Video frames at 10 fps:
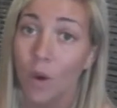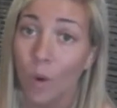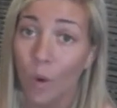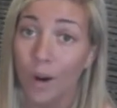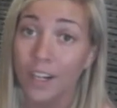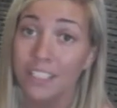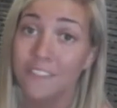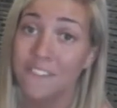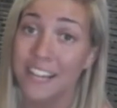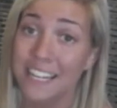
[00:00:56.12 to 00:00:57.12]
or
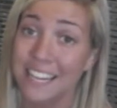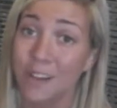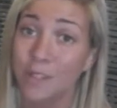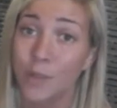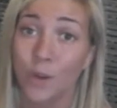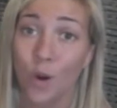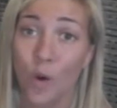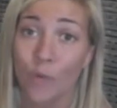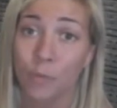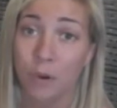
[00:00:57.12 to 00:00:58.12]
to find out that they're
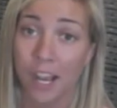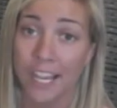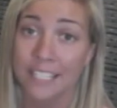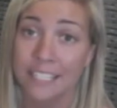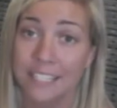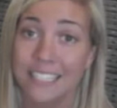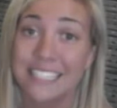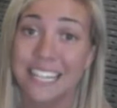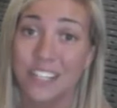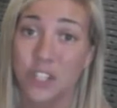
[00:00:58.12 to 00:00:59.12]
overpriced
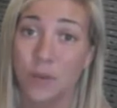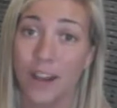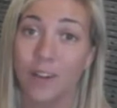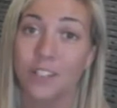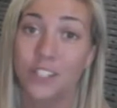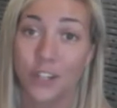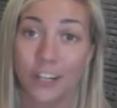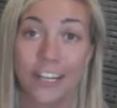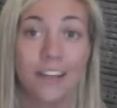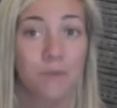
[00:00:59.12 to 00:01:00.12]
and send you out
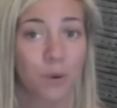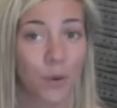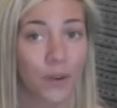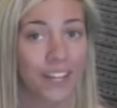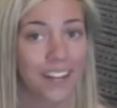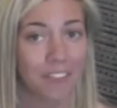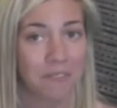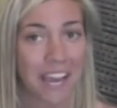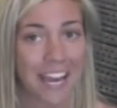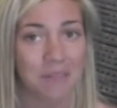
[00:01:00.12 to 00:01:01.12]
dirty, broken
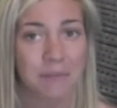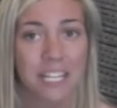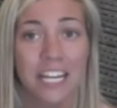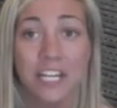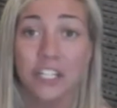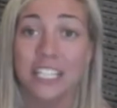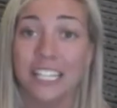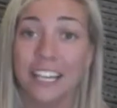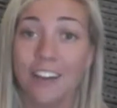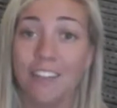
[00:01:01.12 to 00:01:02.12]
hubcaps. Just
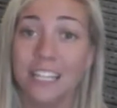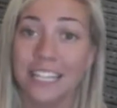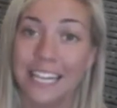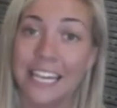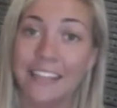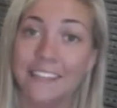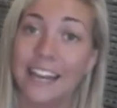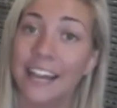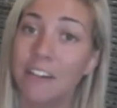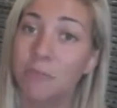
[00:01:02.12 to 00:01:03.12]
click on the link
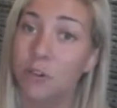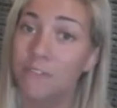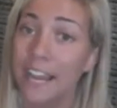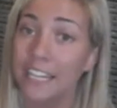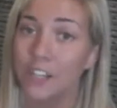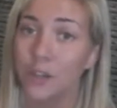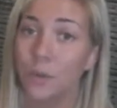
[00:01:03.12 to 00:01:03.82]
that I have provided you